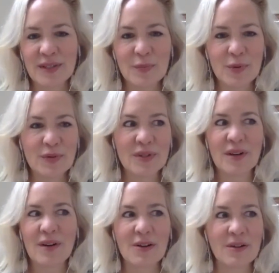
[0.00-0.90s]
exposed to
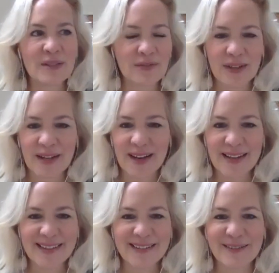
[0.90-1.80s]
all different
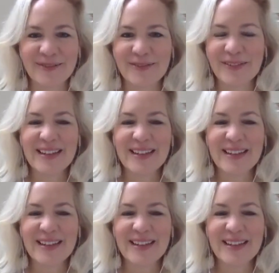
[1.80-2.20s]
kinds of